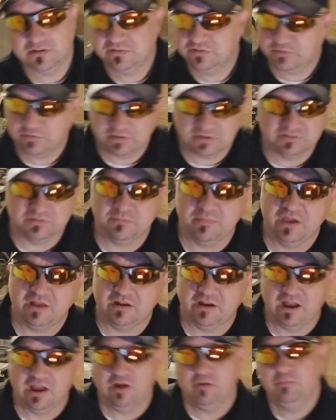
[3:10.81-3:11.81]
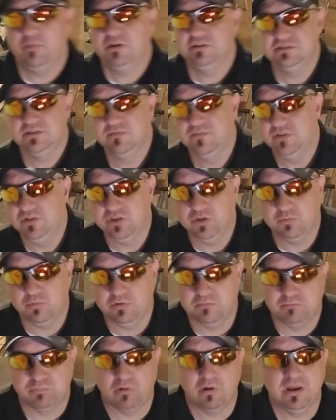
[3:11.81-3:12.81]
So it doesn't matter how much of it you
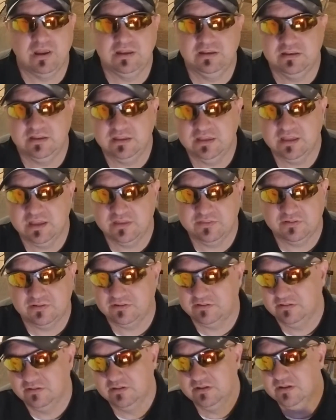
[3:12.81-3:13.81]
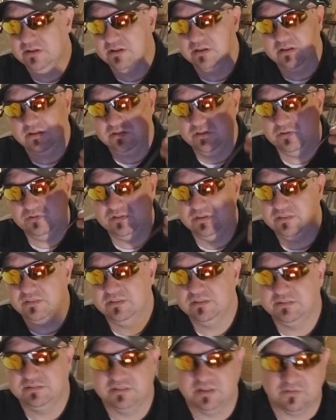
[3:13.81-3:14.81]
would braid together. Using
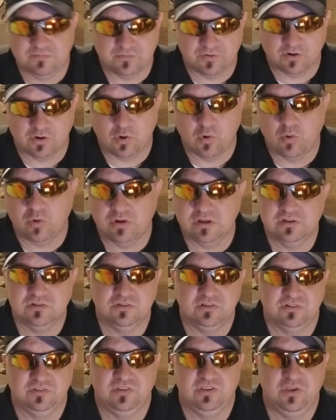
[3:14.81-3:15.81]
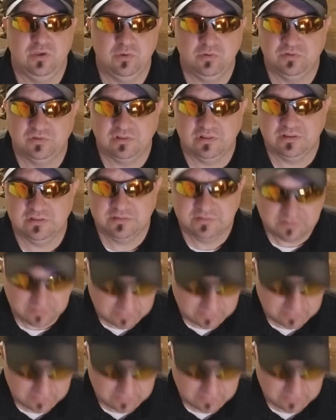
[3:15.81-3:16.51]
this stuff for cordage is useless.